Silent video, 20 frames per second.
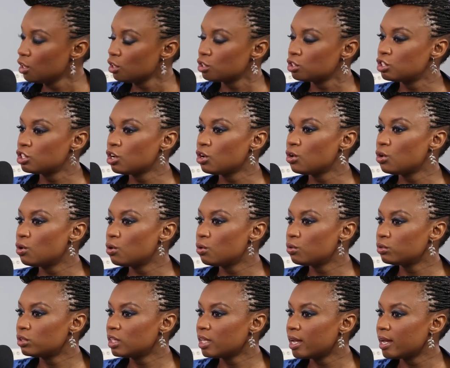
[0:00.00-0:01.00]

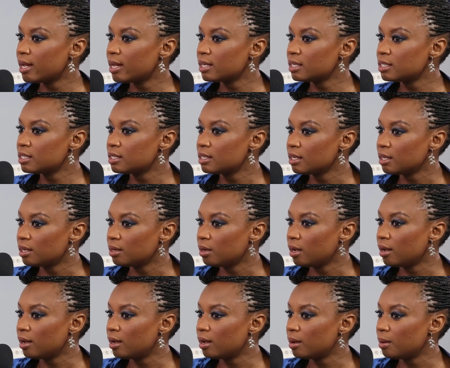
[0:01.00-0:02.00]
So that
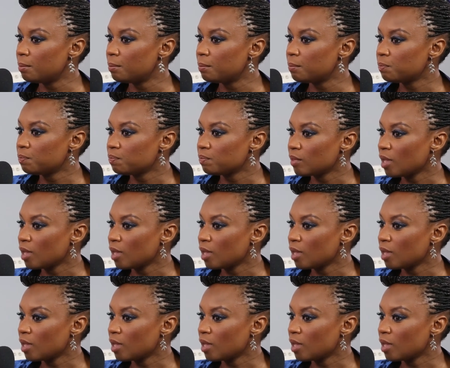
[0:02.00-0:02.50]
um,